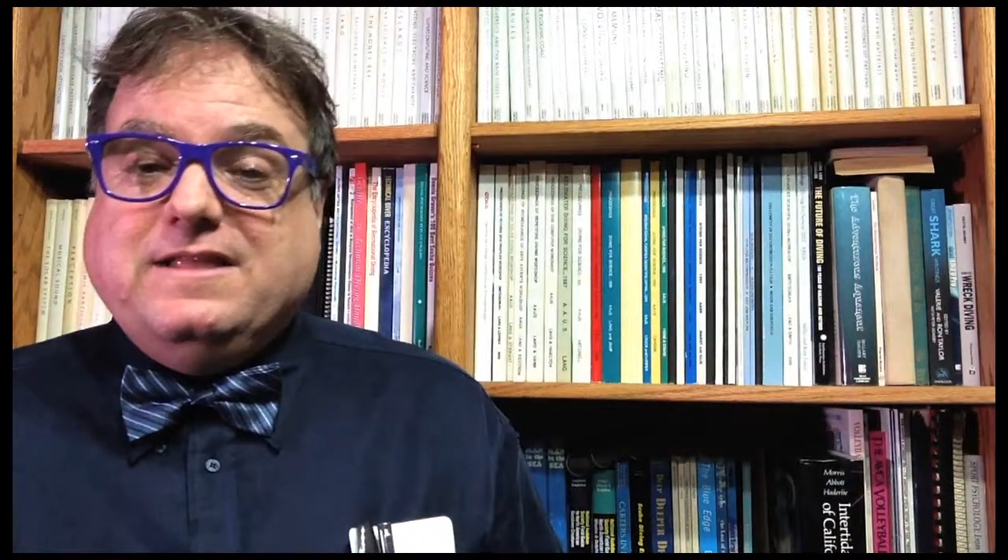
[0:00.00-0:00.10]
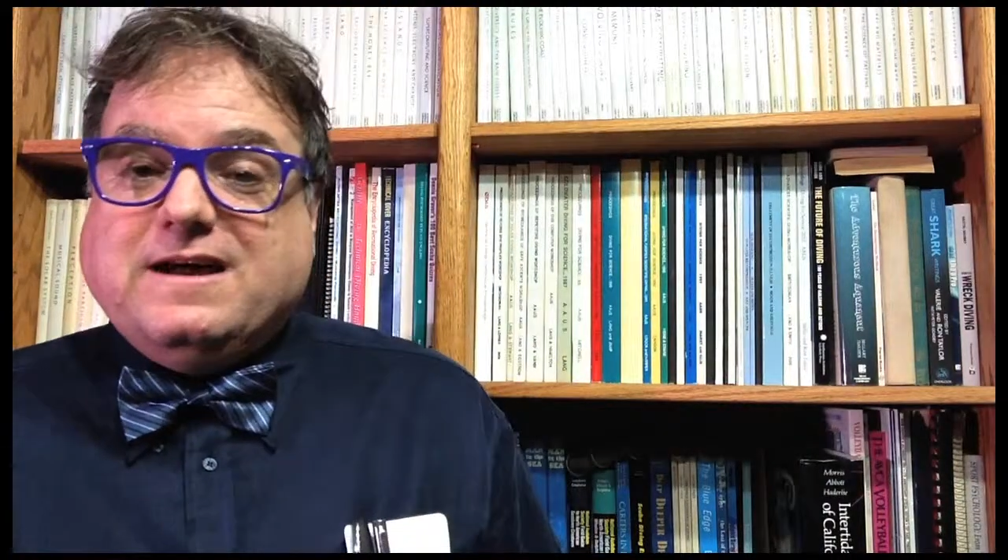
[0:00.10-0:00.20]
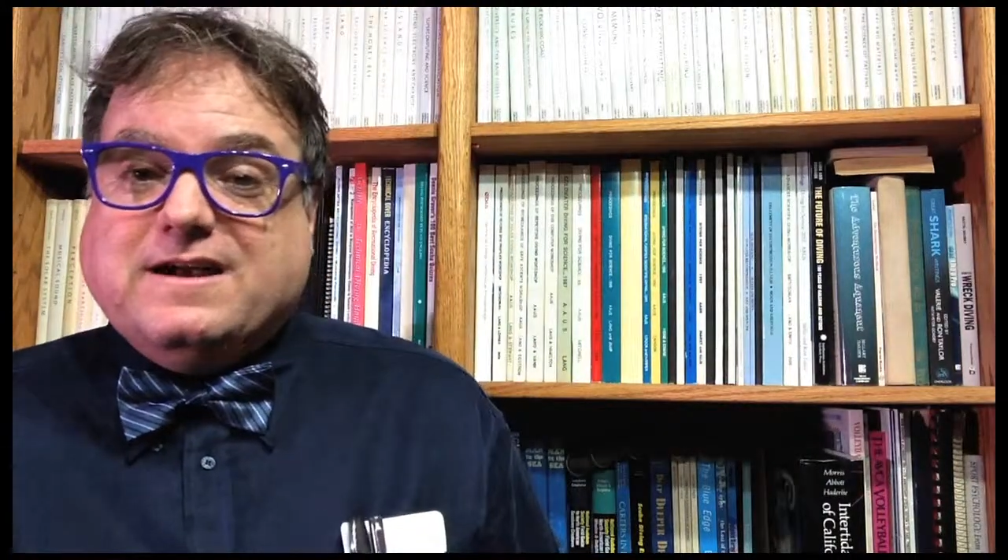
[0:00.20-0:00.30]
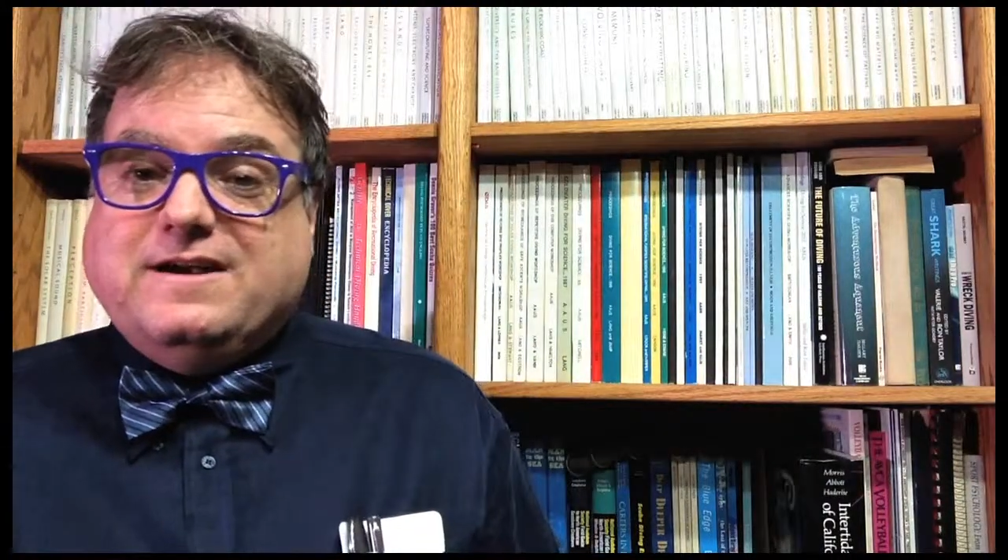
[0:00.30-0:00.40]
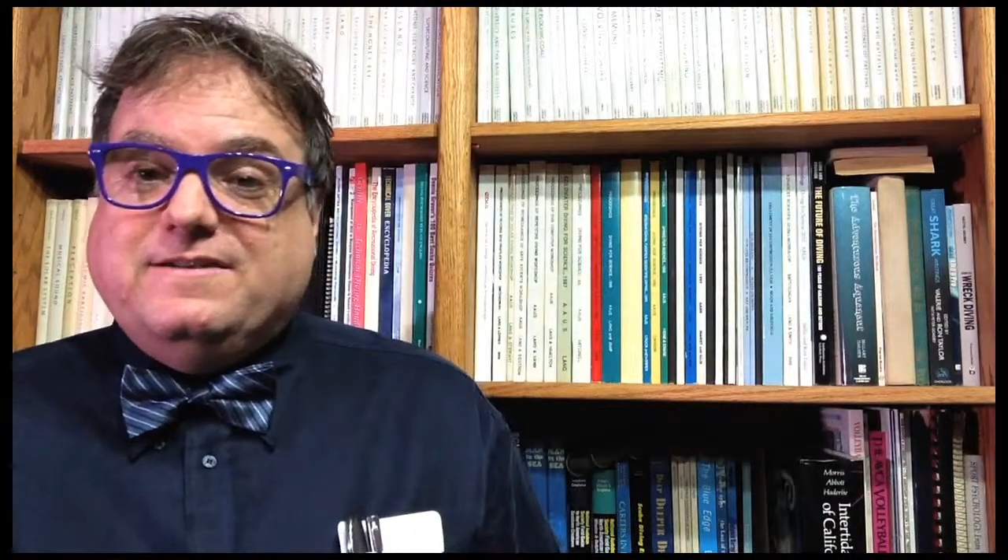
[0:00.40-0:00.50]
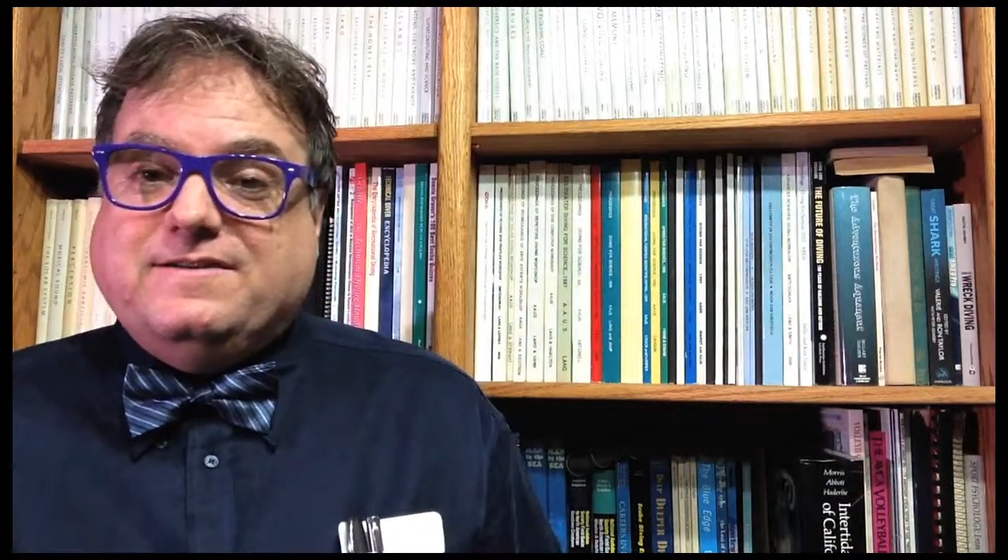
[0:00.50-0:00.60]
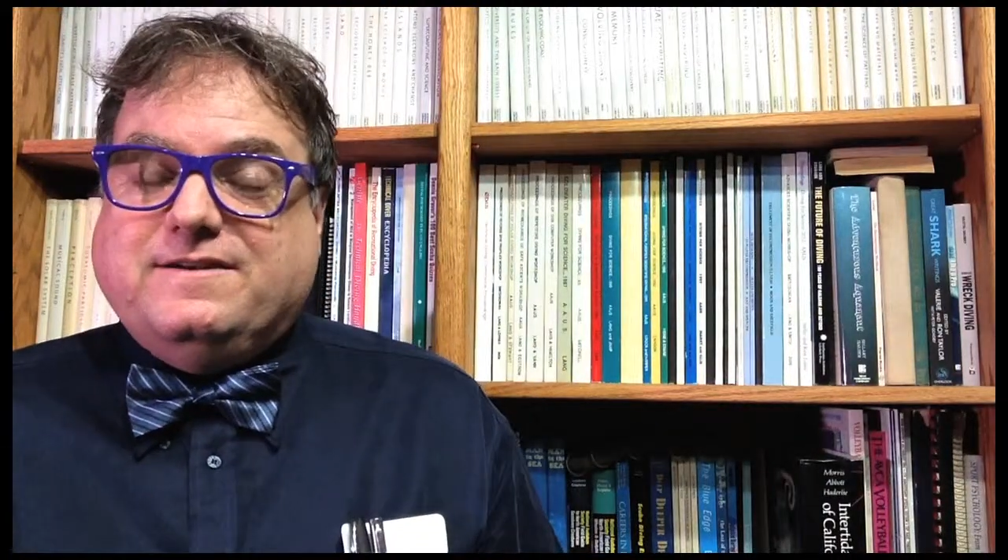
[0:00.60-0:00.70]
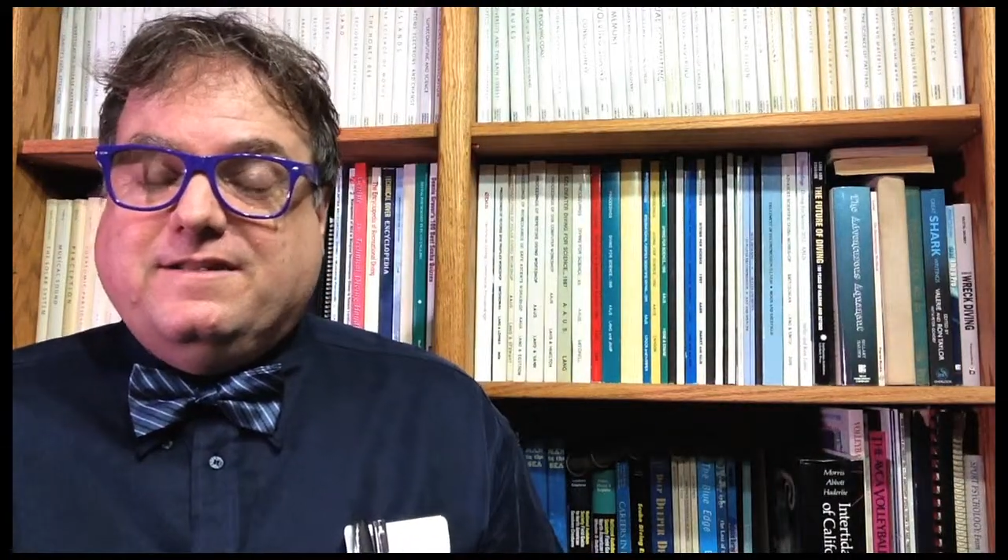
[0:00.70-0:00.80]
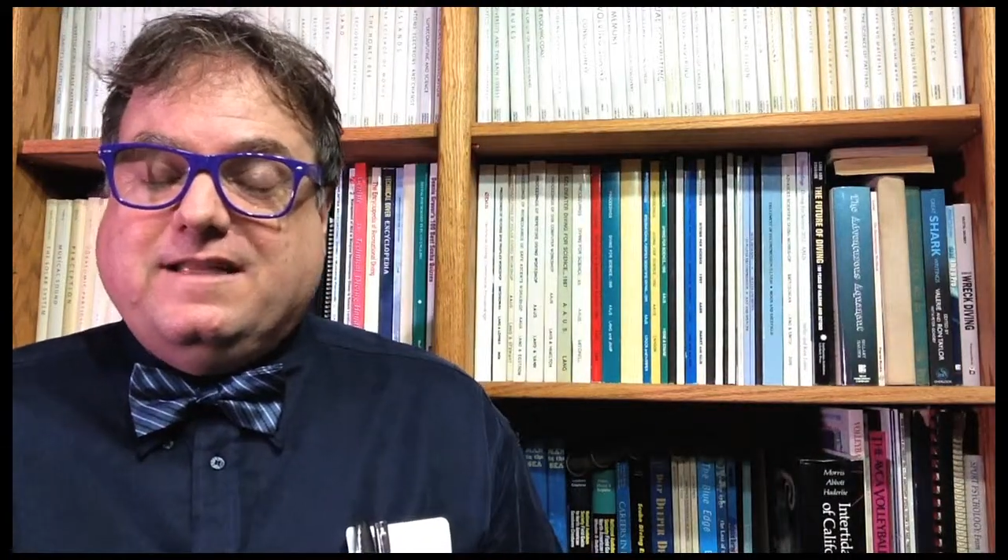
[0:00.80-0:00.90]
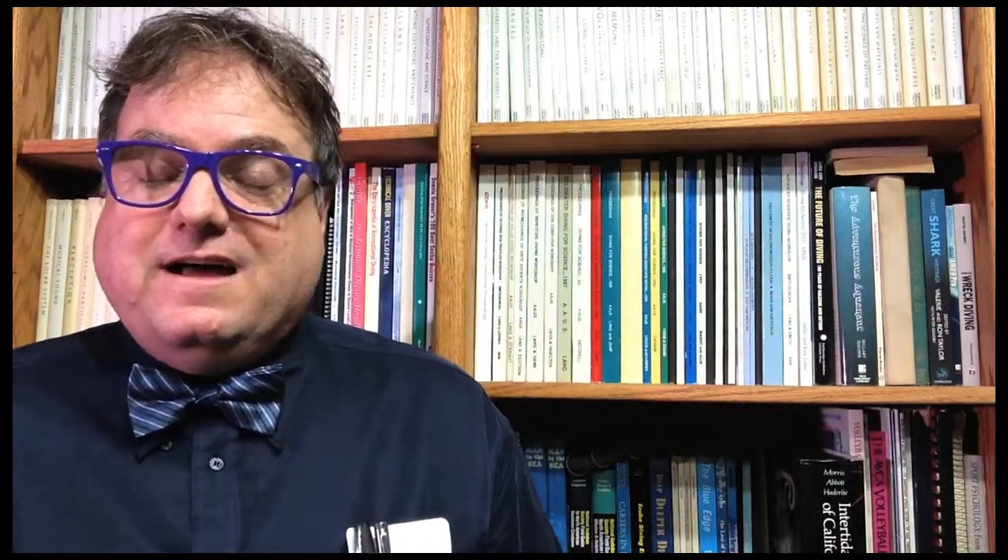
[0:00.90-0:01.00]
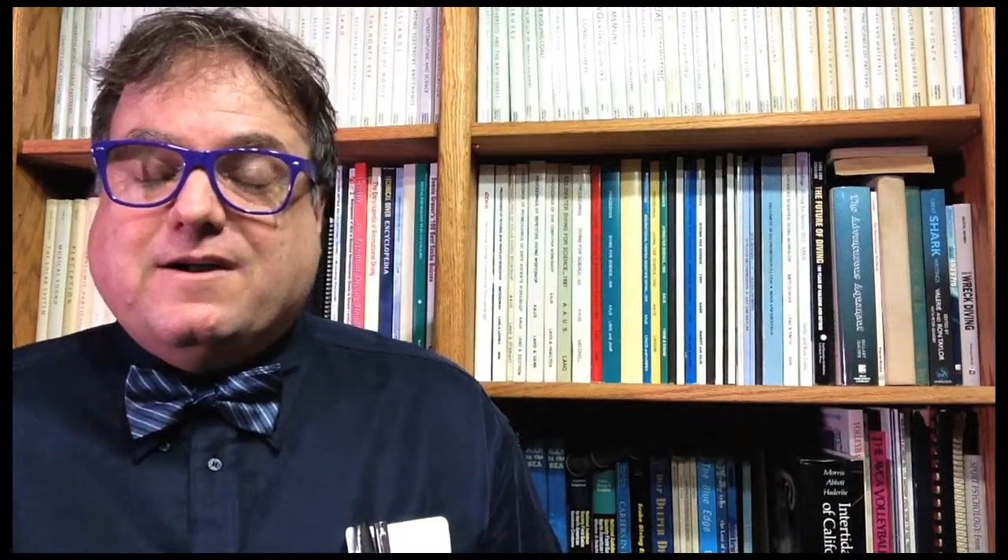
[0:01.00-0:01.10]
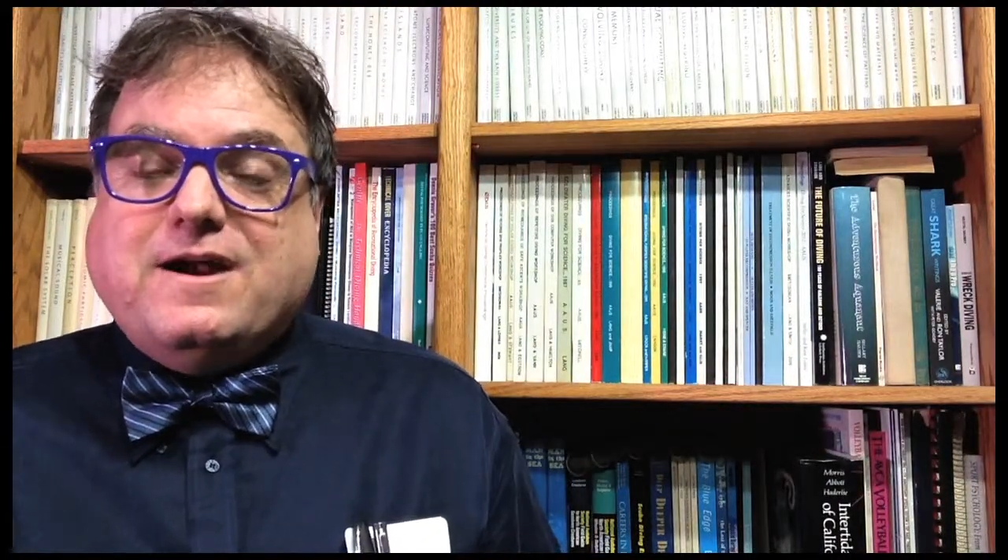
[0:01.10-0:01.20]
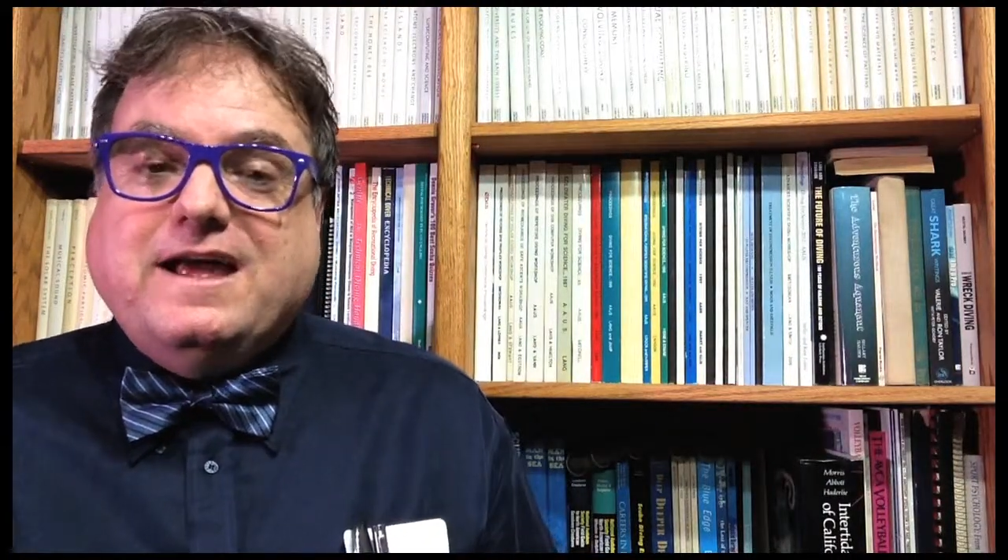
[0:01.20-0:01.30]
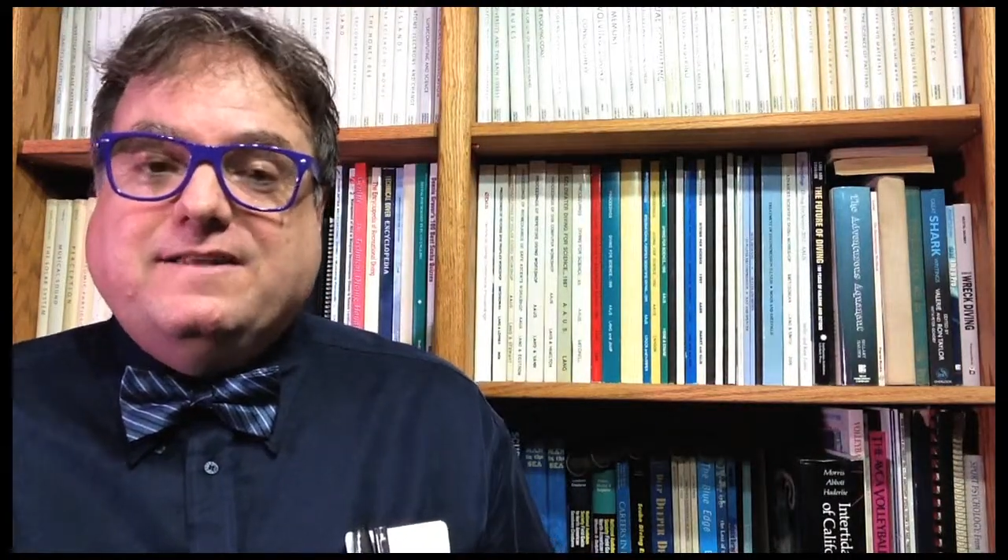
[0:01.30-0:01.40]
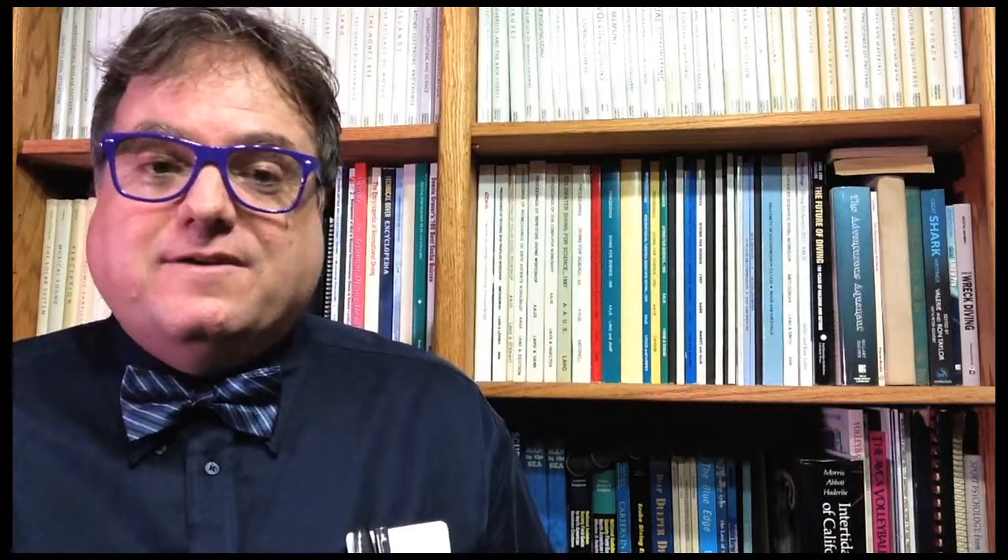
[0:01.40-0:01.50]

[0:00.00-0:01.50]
loggerhead